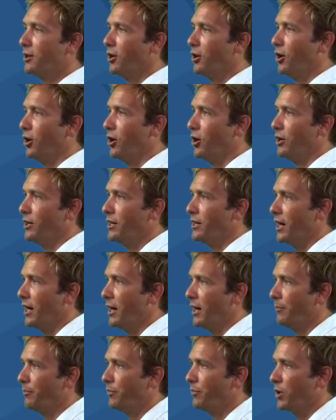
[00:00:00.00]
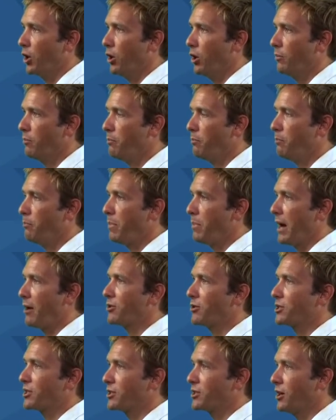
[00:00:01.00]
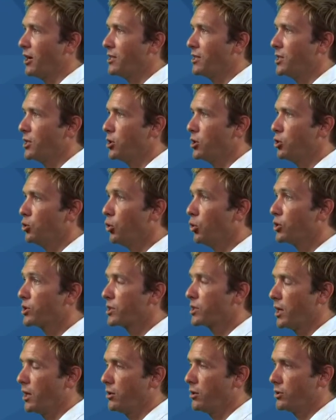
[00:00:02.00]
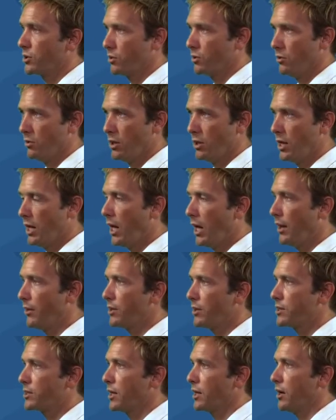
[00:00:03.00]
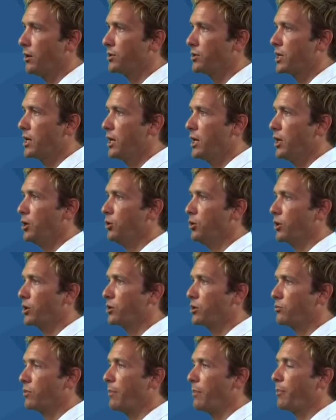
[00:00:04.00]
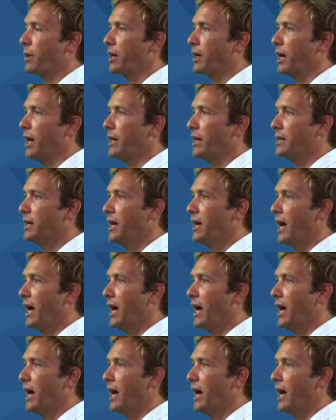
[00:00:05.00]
on parasitizing your cells or other cells in order to replicate,